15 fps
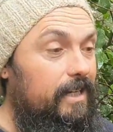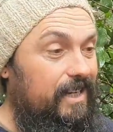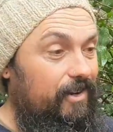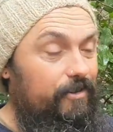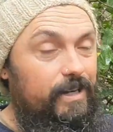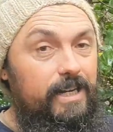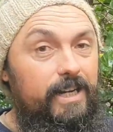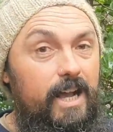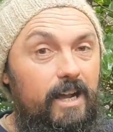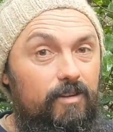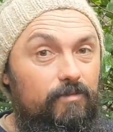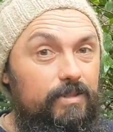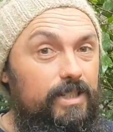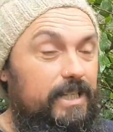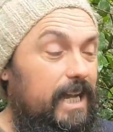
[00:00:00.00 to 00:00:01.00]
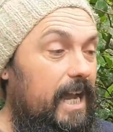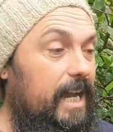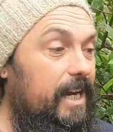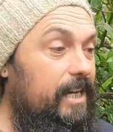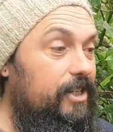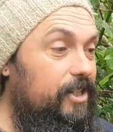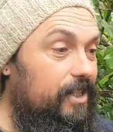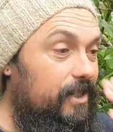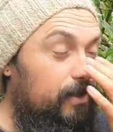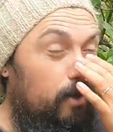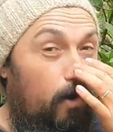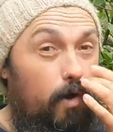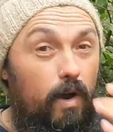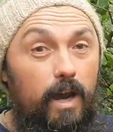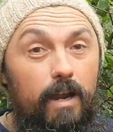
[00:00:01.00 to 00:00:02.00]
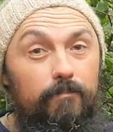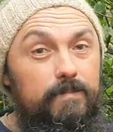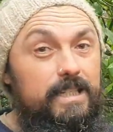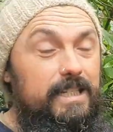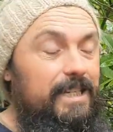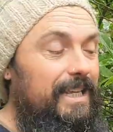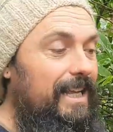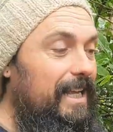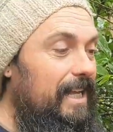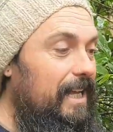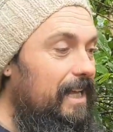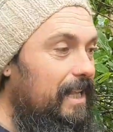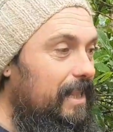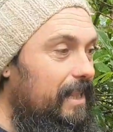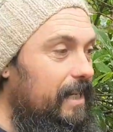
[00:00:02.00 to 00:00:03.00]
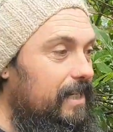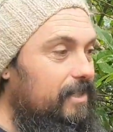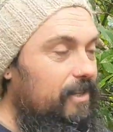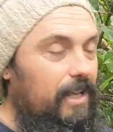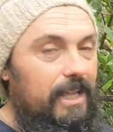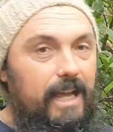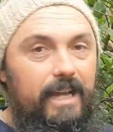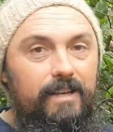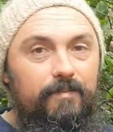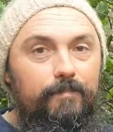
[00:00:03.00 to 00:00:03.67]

You know, you gargle sage and thymes and things like that,